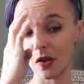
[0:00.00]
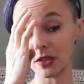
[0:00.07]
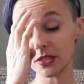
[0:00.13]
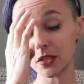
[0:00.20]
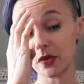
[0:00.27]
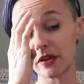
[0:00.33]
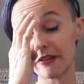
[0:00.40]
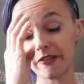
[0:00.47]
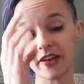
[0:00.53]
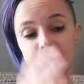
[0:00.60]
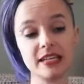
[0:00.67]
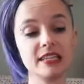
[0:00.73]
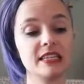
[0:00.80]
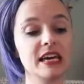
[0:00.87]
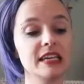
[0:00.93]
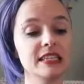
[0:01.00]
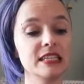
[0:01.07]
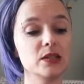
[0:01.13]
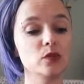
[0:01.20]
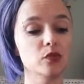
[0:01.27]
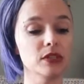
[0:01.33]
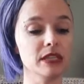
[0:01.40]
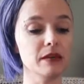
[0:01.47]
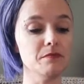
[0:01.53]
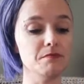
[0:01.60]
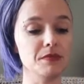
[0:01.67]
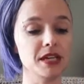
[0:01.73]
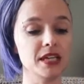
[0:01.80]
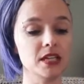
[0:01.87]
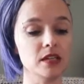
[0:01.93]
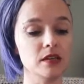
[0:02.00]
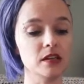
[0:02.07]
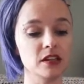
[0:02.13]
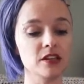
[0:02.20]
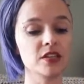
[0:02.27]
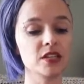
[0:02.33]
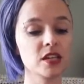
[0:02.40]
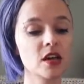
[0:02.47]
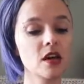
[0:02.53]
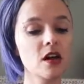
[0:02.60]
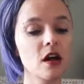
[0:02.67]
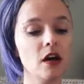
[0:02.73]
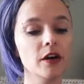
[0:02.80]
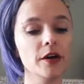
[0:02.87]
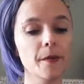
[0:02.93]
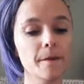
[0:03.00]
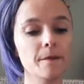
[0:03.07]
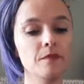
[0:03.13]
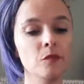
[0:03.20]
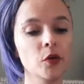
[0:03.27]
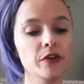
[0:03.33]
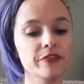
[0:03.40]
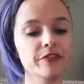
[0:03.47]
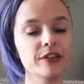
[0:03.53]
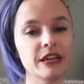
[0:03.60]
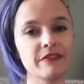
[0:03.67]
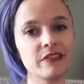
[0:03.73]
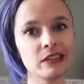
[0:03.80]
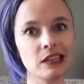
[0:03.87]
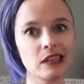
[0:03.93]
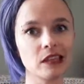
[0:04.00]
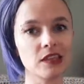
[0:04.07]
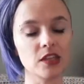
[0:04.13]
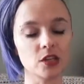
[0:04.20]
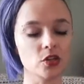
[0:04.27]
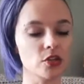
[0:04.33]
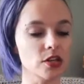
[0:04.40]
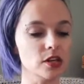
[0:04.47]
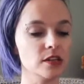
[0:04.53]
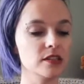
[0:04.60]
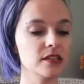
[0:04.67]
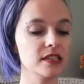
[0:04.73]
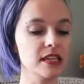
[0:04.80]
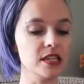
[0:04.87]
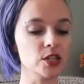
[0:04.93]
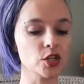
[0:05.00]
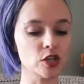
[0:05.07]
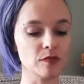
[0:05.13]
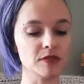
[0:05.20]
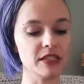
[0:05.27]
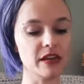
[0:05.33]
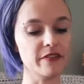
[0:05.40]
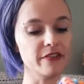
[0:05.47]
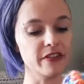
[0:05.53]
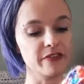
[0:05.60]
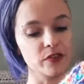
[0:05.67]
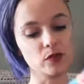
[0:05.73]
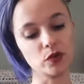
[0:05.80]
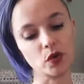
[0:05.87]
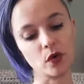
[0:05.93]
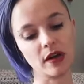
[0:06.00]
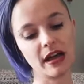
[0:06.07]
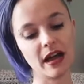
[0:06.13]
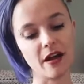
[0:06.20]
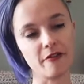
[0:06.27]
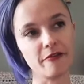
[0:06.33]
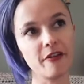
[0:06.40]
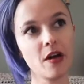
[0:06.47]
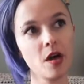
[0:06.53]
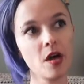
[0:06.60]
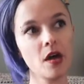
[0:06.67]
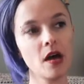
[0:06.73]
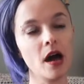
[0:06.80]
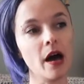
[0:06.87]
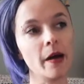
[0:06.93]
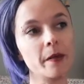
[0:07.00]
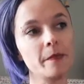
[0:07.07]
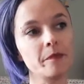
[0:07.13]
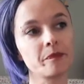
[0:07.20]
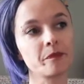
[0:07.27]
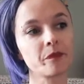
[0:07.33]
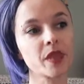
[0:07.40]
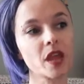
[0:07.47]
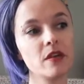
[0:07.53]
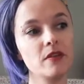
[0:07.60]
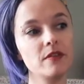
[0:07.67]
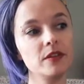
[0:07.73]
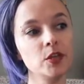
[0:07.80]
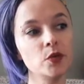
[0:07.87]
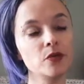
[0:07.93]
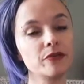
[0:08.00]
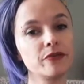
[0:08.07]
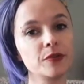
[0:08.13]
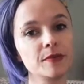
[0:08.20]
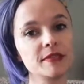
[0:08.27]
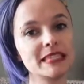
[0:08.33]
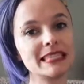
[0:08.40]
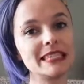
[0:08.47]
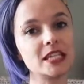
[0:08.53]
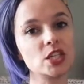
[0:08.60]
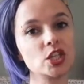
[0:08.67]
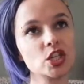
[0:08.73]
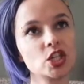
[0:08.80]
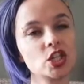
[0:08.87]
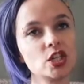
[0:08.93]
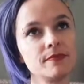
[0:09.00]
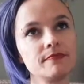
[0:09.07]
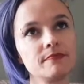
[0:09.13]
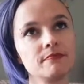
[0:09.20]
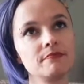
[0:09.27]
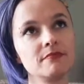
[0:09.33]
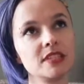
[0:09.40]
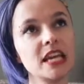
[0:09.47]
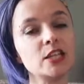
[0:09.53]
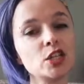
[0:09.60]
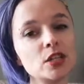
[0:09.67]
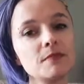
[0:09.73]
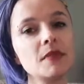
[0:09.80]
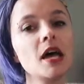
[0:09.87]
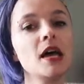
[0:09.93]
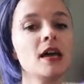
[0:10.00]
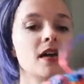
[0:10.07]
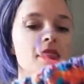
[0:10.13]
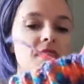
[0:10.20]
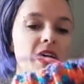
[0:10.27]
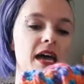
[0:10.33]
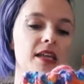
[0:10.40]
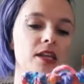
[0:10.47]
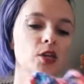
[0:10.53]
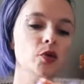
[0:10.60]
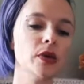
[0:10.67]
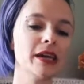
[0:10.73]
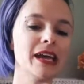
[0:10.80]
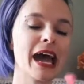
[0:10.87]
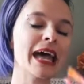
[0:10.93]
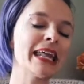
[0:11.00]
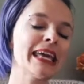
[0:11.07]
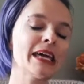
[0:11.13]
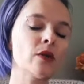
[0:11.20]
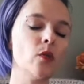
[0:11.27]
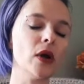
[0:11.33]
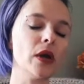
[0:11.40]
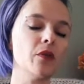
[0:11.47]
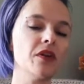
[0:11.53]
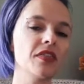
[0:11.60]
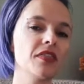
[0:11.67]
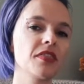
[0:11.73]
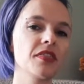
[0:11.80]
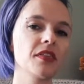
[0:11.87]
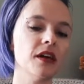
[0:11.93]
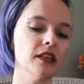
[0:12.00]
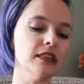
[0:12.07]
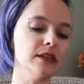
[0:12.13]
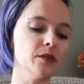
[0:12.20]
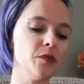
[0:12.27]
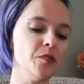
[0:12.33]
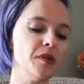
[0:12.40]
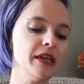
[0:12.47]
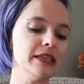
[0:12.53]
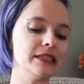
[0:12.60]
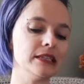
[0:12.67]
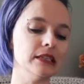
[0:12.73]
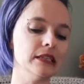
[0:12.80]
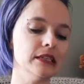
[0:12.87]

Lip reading: Also, I find that these really big yarns are more forgiving than the thinner yarns in terms of if you don't have uniform stitch tension, that you can kind of get away with a little bit